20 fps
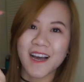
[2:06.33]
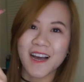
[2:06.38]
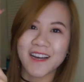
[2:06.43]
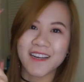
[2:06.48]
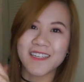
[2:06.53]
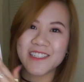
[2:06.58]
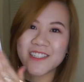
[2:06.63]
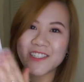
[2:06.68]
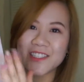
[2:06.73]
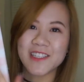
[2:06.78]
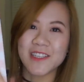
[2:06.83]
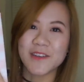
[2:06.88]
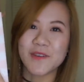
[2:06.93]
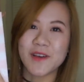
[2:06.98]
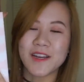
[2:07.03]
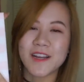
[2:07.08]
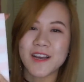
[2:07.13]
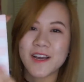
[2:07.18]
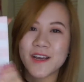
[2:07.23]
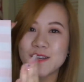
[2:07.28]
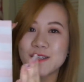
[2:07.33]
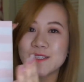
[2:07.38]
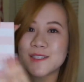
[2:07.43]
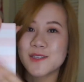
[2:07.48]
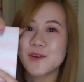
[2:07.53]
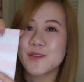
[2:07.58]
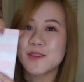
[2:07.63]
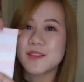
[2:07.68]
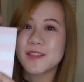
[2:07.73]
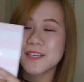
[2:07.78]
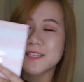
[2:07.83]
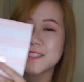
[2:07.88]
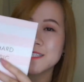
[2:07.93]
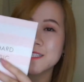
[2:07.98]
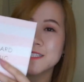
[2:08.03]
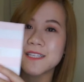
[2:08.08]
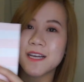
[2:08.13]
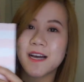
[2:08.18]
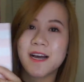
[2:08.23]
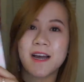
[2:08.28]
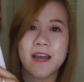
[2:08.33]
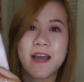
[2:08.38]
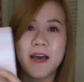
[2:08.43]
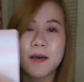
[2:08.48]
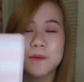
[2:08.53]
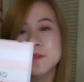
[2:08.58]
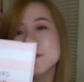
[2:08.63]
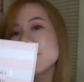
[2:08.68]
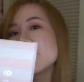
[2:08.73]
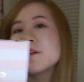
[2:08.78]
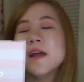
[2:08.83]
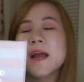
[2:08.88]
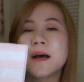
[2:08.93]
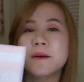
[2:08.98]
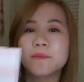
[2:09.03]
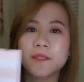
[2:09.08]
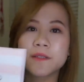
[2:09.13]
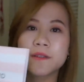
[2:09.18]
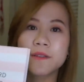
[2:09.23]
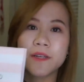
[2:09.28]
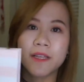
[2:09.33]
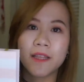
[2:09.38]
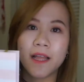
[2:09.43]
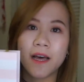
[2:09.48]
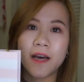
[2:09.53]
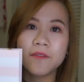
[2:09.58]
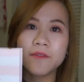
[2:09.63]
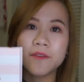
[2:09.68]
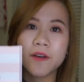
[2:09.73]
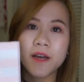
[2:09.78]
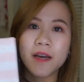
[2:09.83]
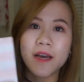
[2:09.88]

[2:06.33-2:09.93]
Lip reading: I just leave it. So this is, I absolutely love.